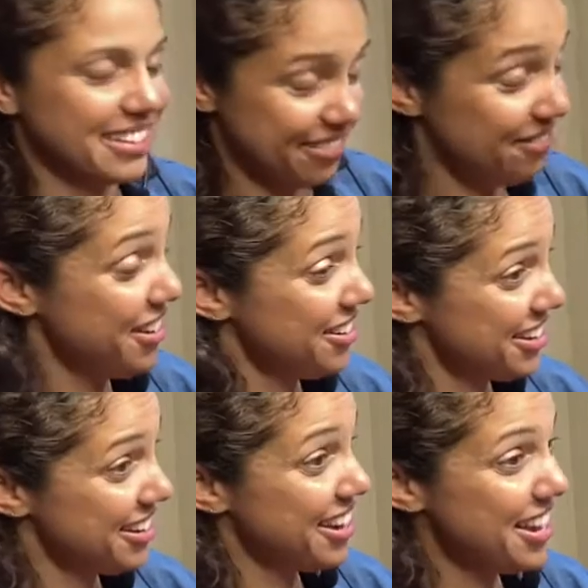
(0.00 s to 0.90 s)
Very
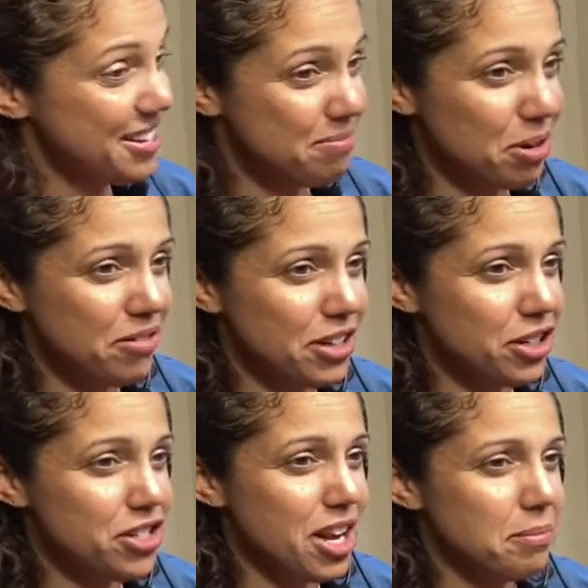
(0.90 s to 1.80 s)
good. Perfect.
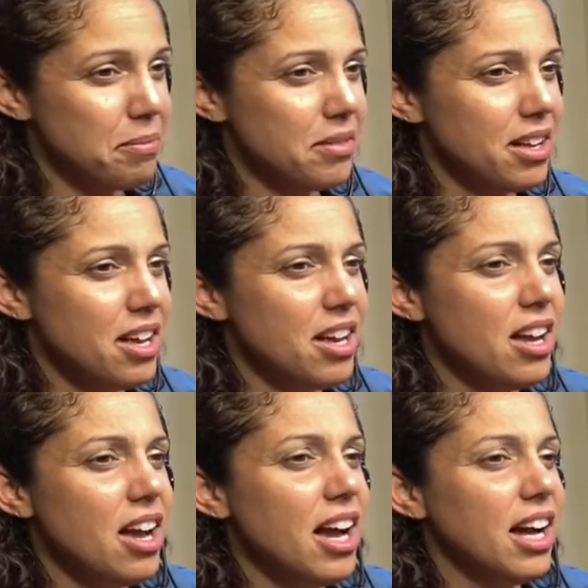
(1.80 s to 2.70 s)
Good job.
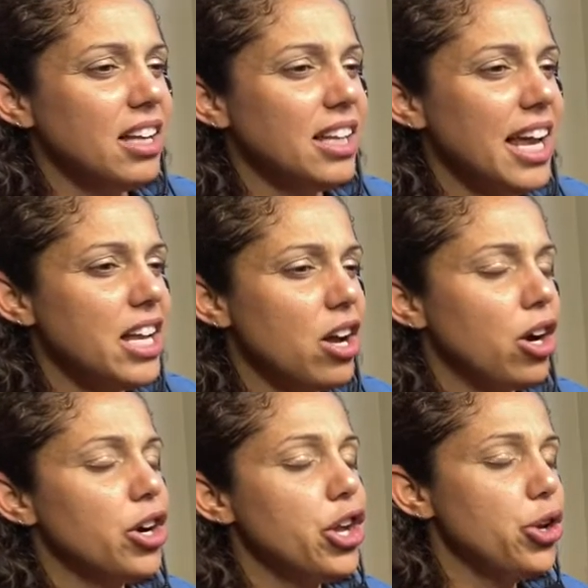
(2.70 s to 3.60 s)
Elaine,
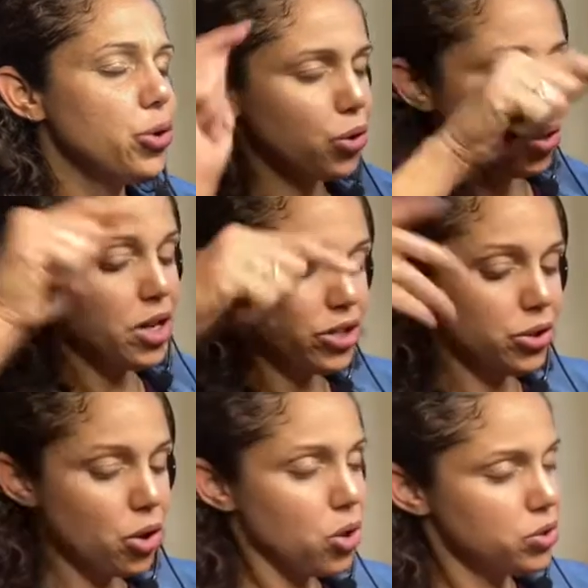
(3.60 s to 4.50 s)
are you going to
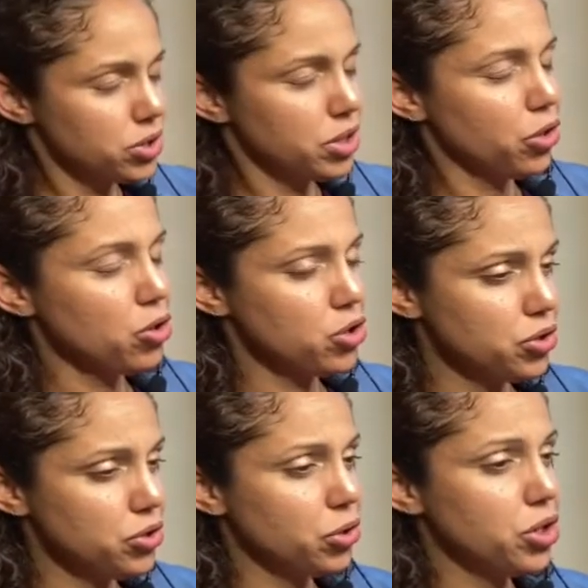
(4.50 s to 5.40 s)
go to the grocery
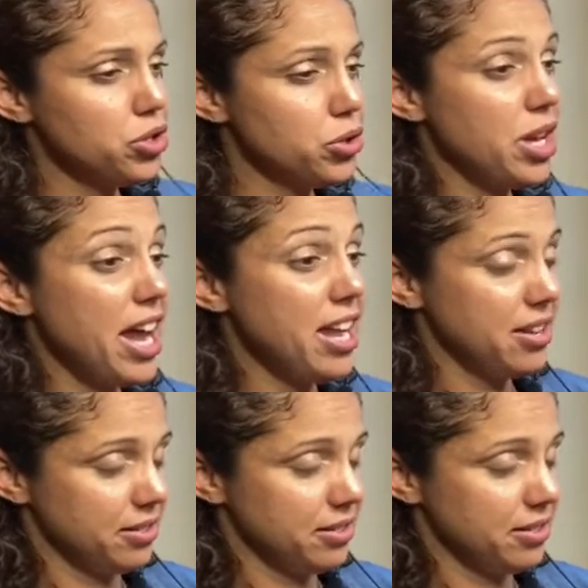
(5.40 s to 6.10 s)
store today?